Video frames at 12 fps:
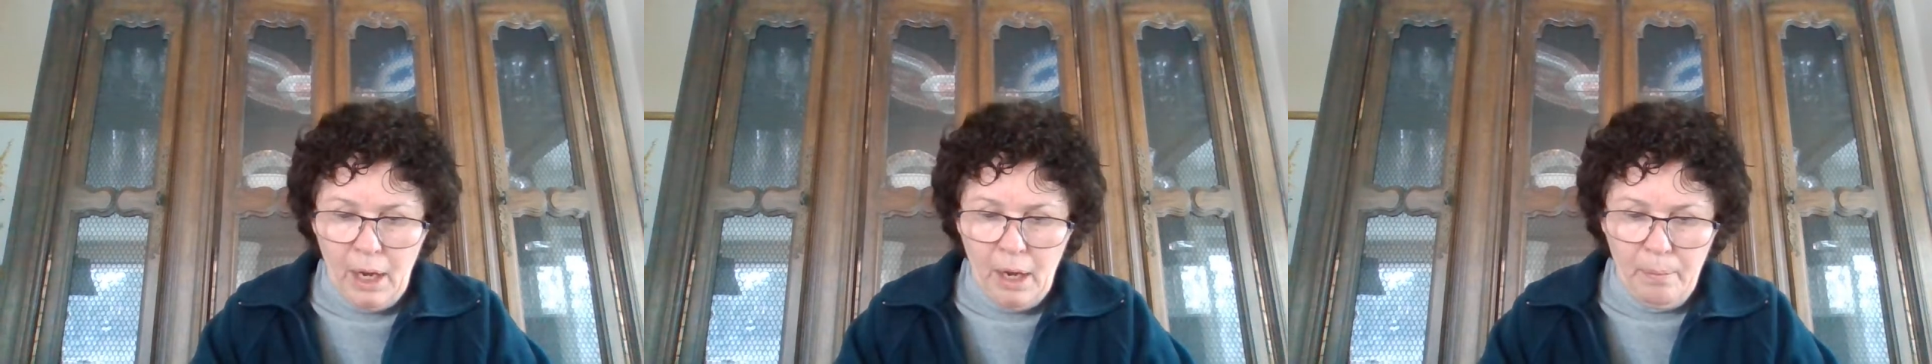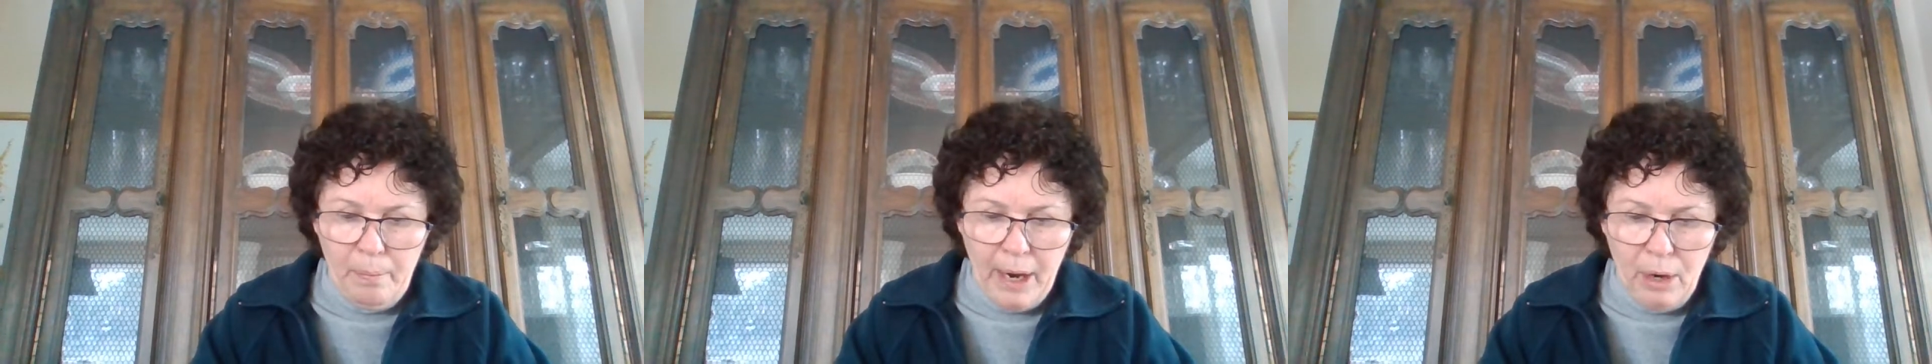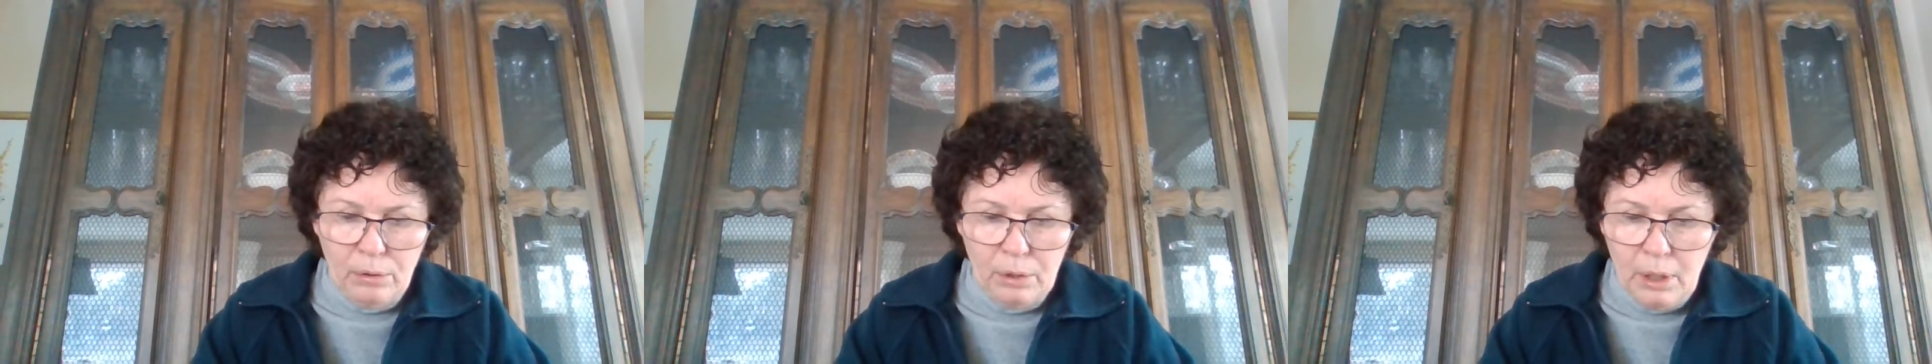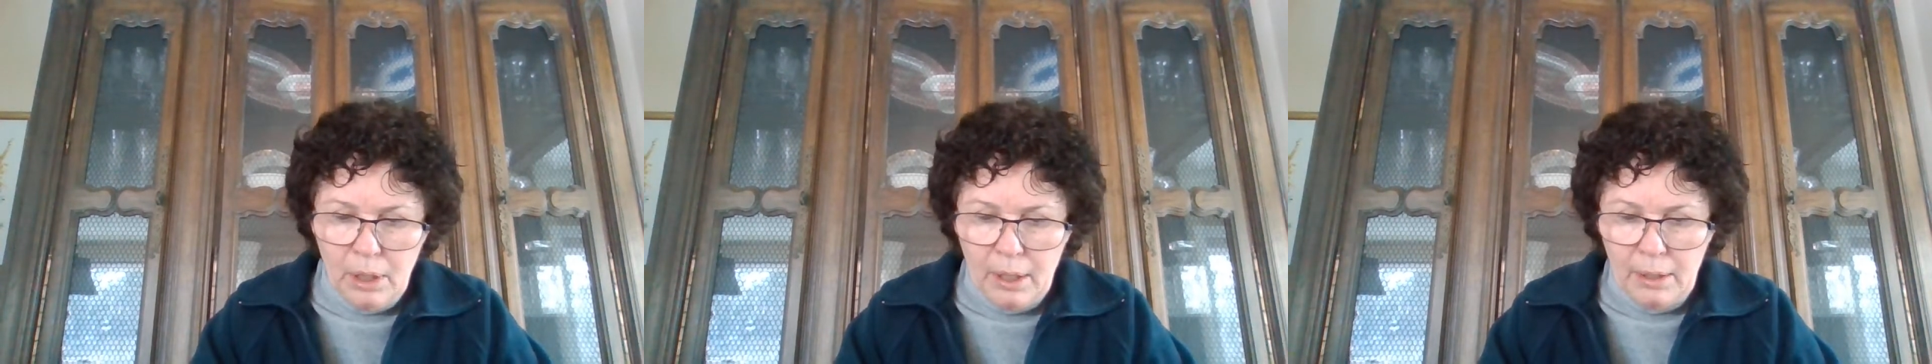about
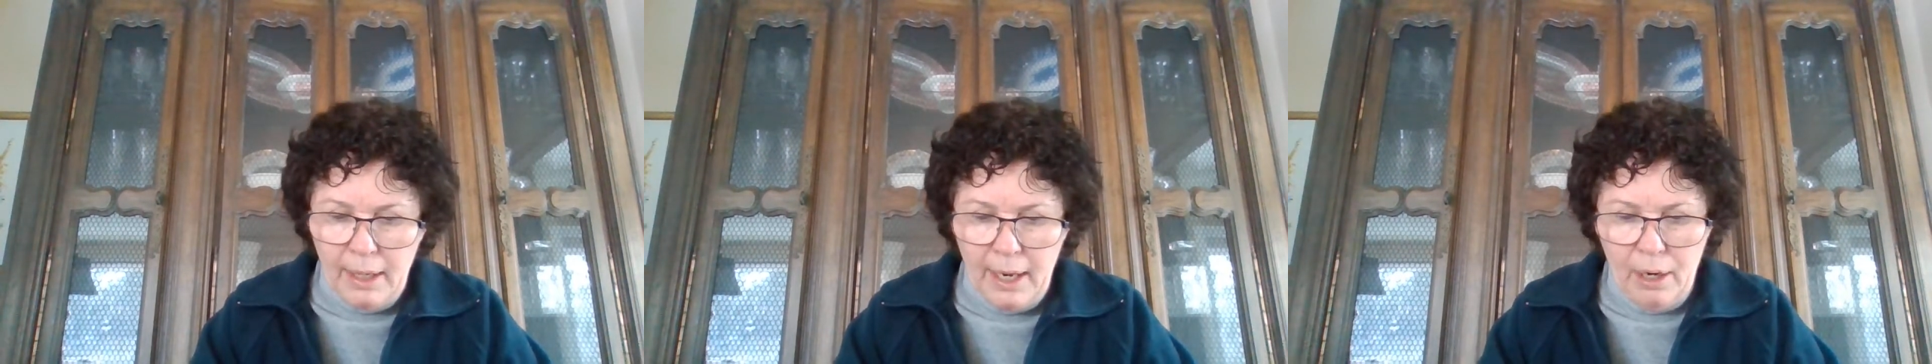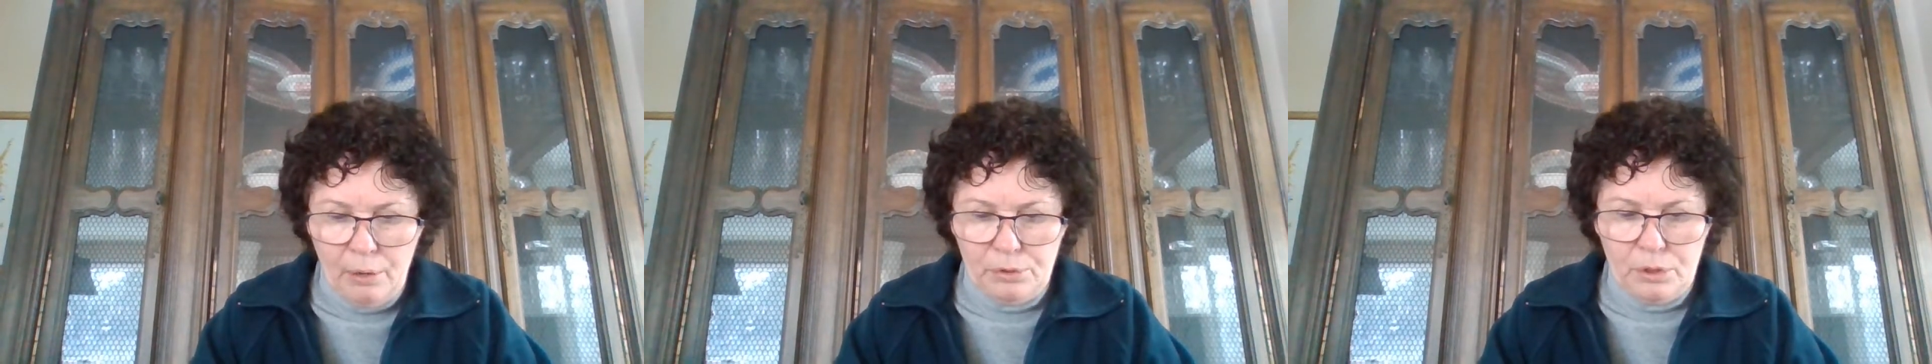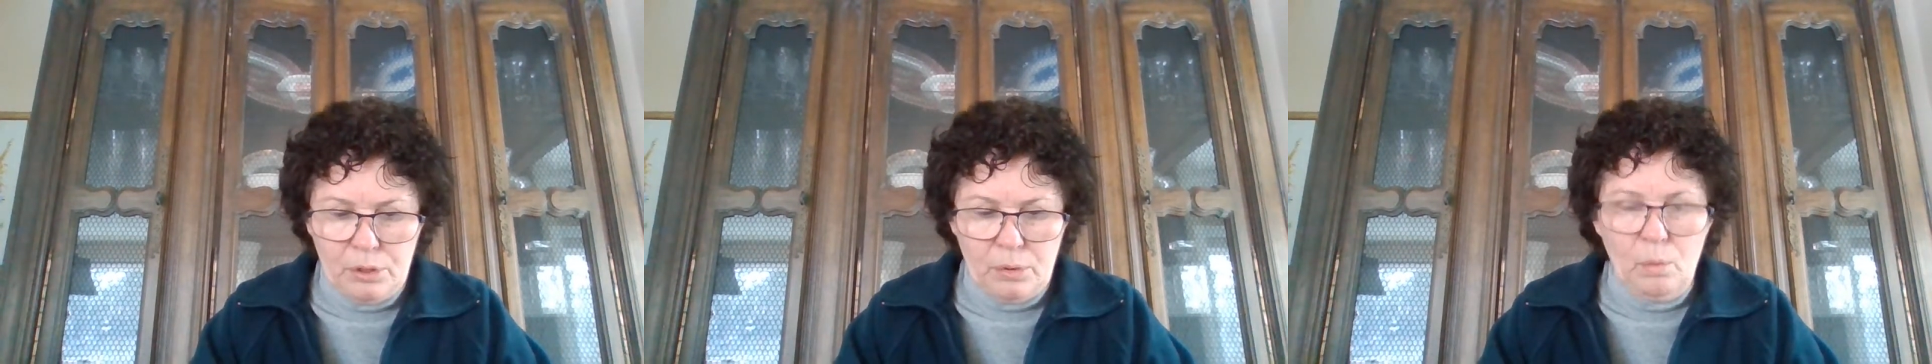the house